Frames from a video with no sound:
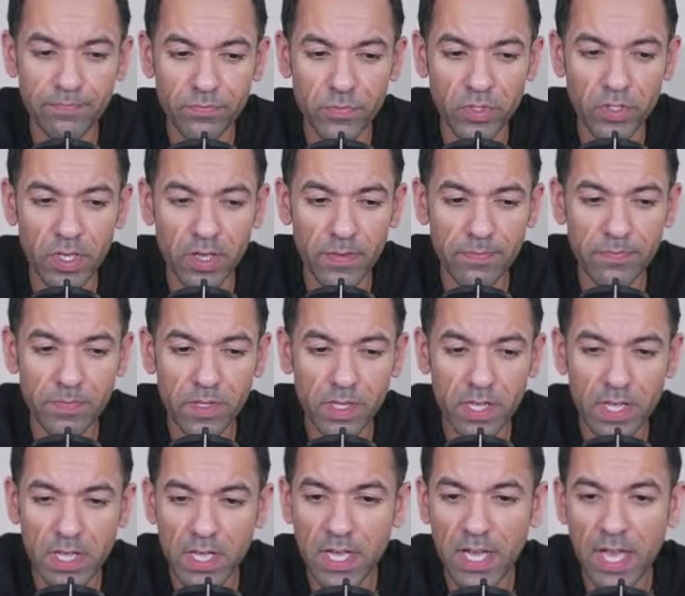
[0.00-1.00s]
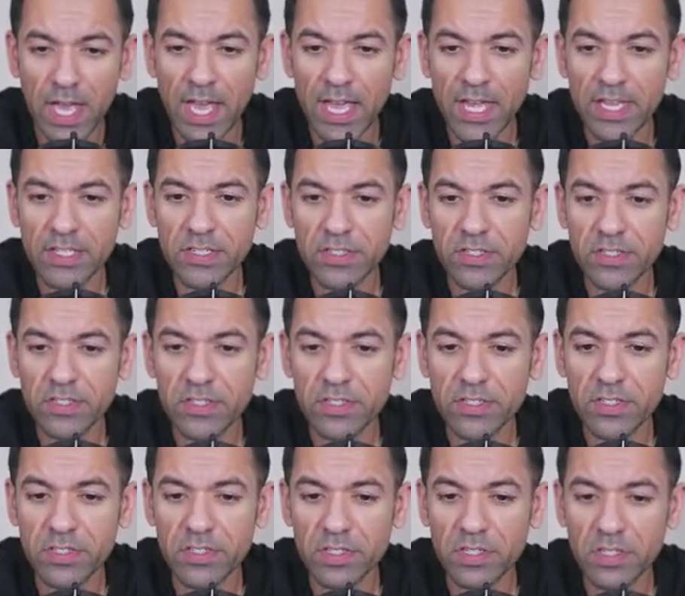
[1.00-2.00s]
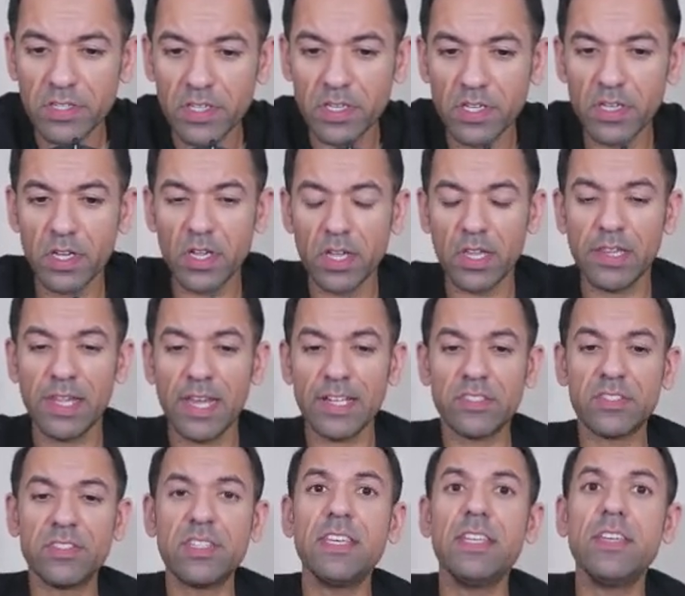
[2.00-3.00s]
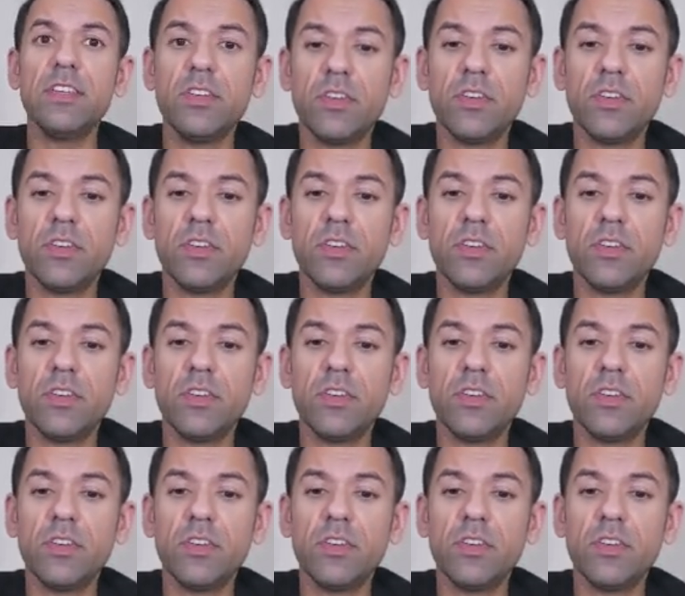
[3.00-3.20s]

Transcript: Okay, and let's see